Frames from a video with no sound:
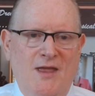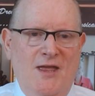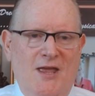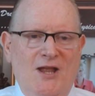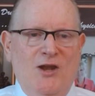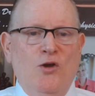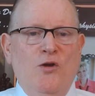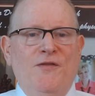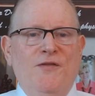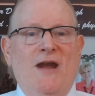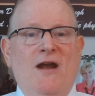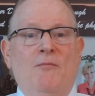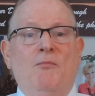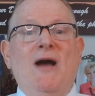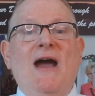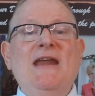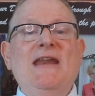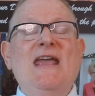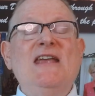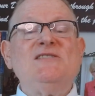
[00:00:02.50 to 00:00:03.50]
Hello there,
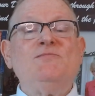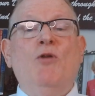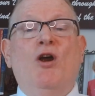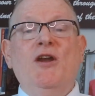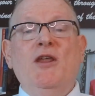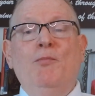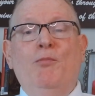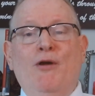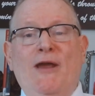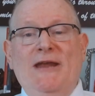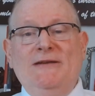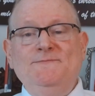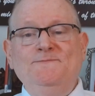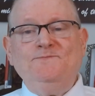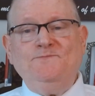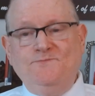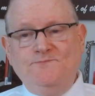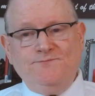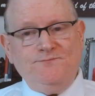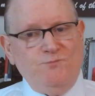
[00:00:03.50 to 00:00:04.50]
my name is Marty Braden.
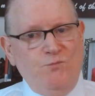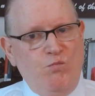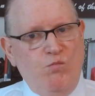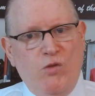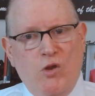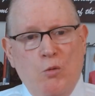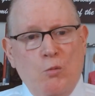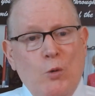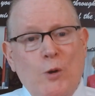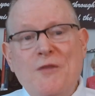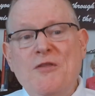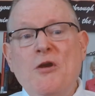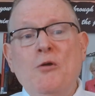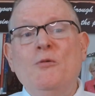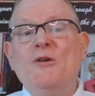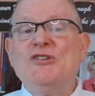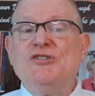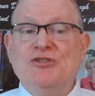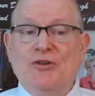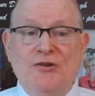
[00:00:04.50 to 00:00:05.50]
Whether it
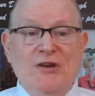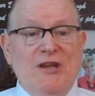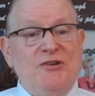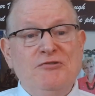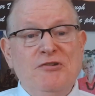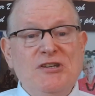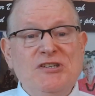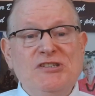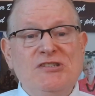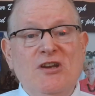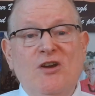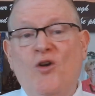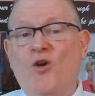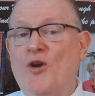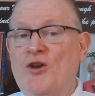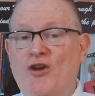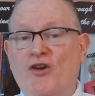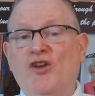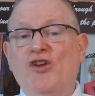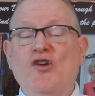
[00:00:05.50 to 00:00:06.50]
was your interest
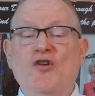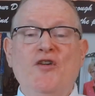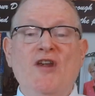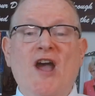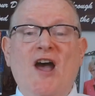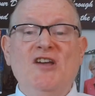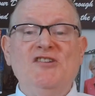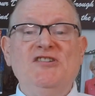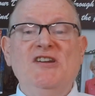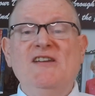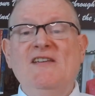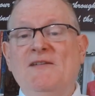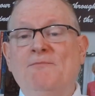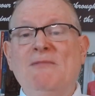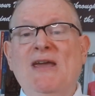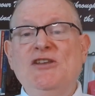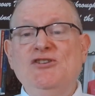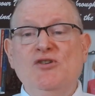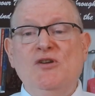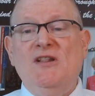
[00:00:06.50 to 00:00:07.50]
or your curiosity that
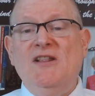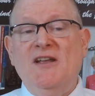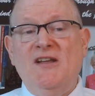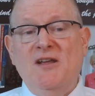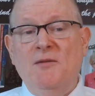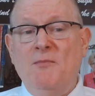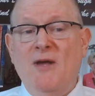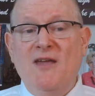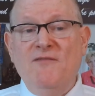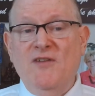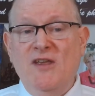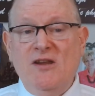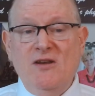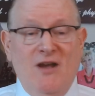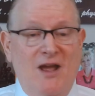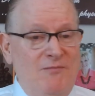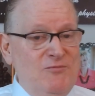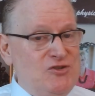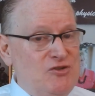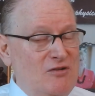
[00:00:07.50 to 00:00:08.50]
made you click on my video,
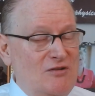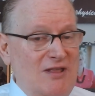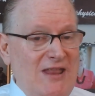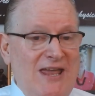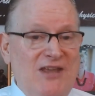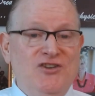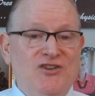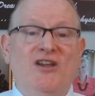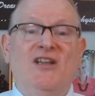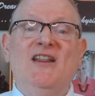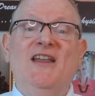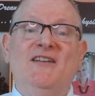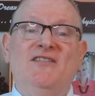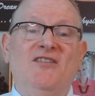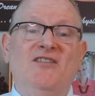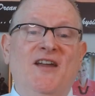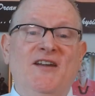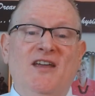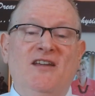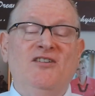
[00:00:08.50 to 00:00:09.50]
I'm sure glad you clicked
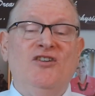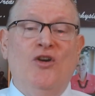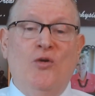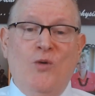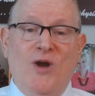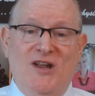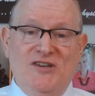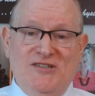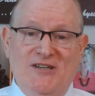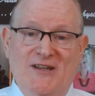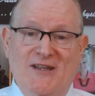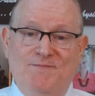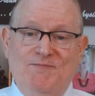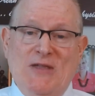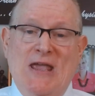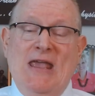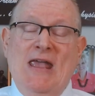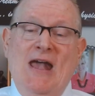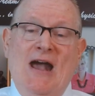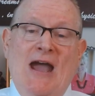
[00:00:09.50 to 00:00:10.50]
on it and you're watching it.
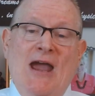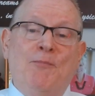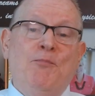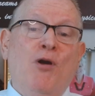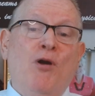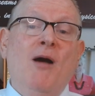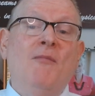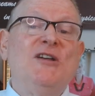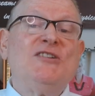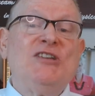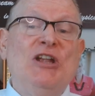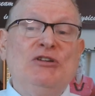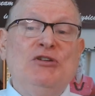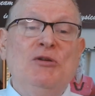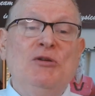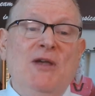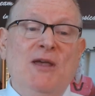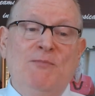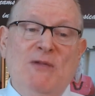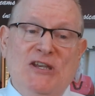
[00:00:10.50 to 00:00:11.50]
I promise I'll
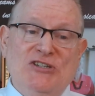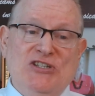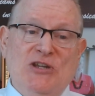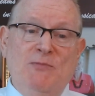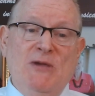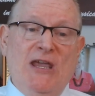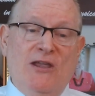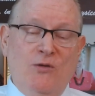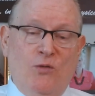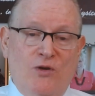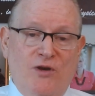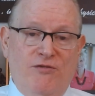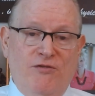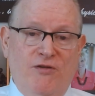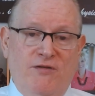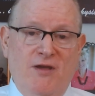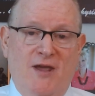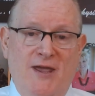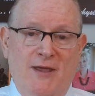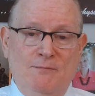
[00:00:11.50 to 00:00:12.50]
do my best to make it worth
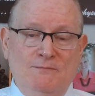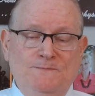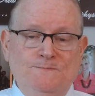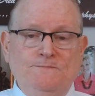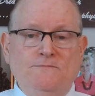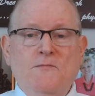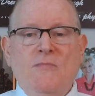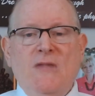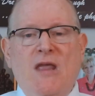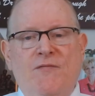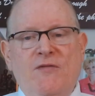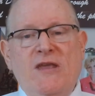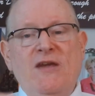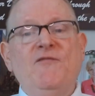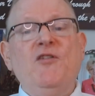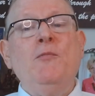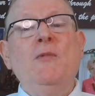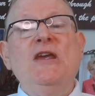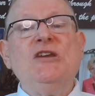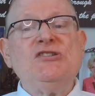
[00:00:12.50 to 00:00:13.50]
your time. The
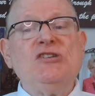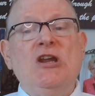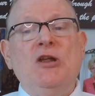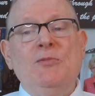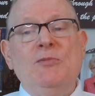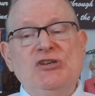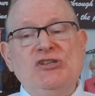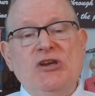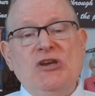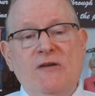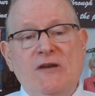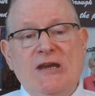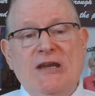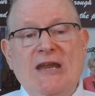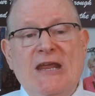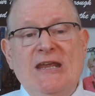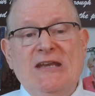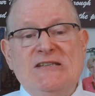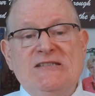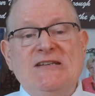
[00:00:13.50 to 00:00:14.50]
information I'll be sharing
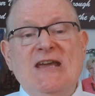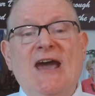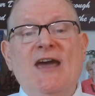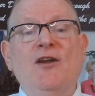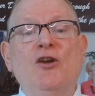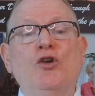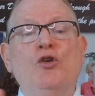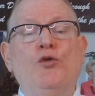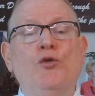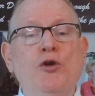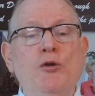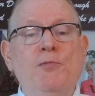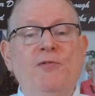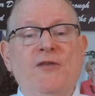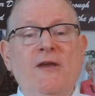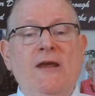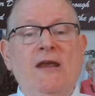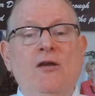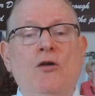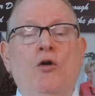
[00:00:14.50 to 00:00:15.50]
today is titled
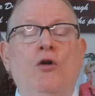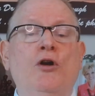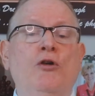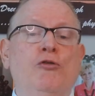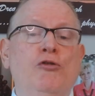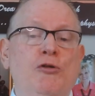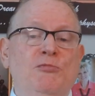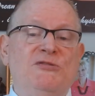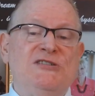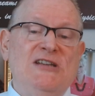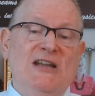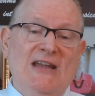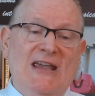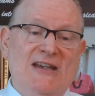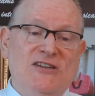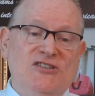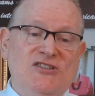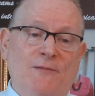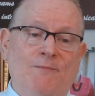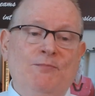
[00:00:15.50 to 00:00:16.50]
Groupthink or Group
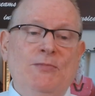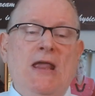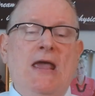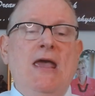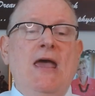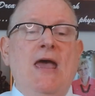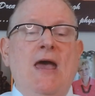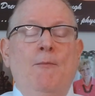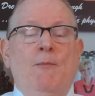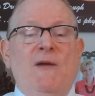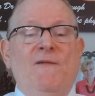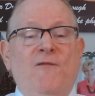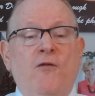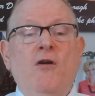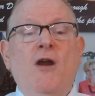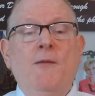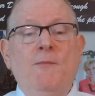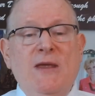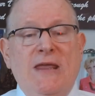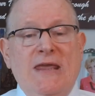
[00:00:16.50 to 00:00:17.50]
Selection.
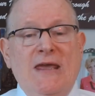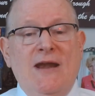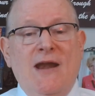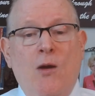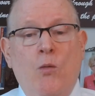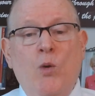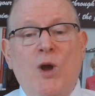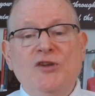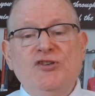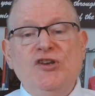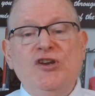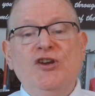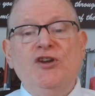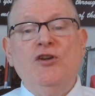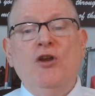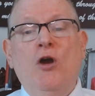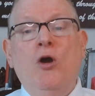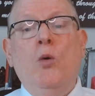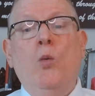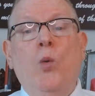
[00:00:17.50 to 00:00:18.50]
Before I begin, I want you to
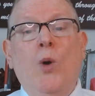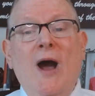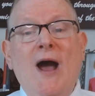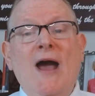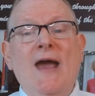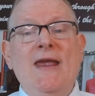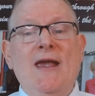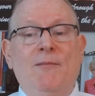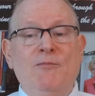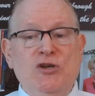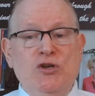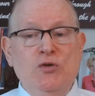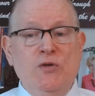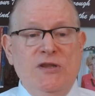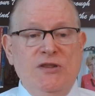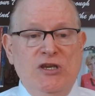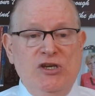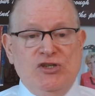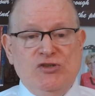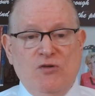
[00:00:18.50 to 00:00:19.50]
know why I'm
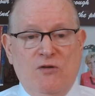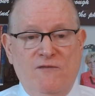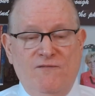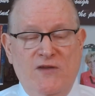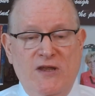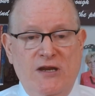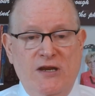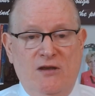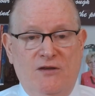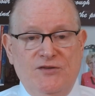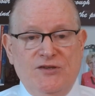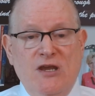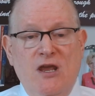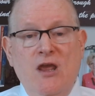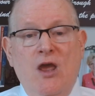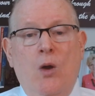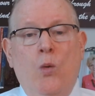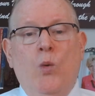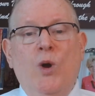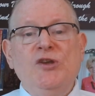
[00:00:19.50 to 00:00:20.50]
doing these short videos.
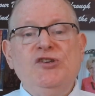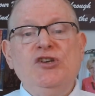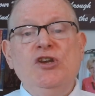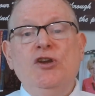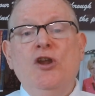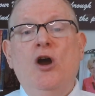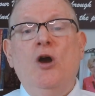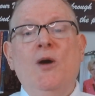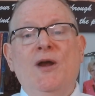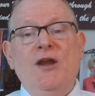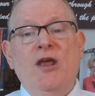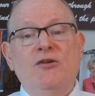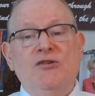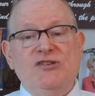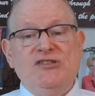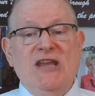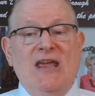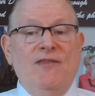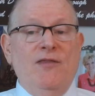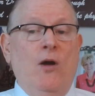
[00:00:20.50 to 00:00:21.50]
Once you know and
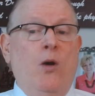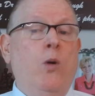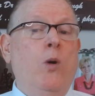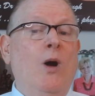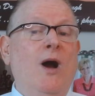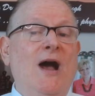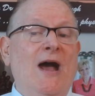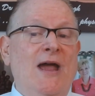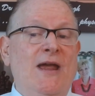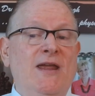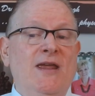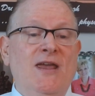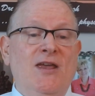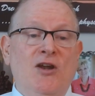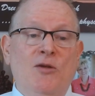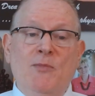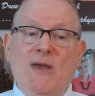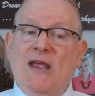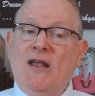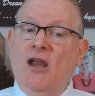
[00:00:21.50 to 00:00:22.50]
understand the why,
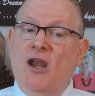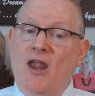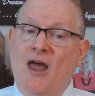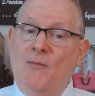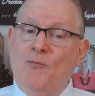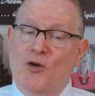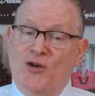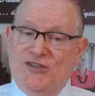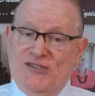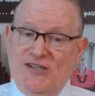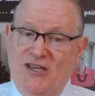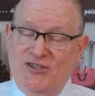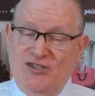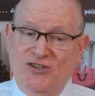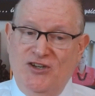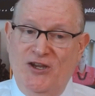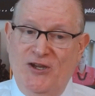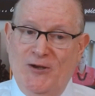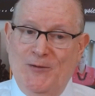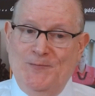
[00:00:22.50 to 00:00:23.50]
it'll make a lot more sense
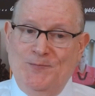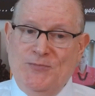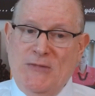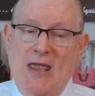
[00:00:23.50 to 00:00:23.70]
to you.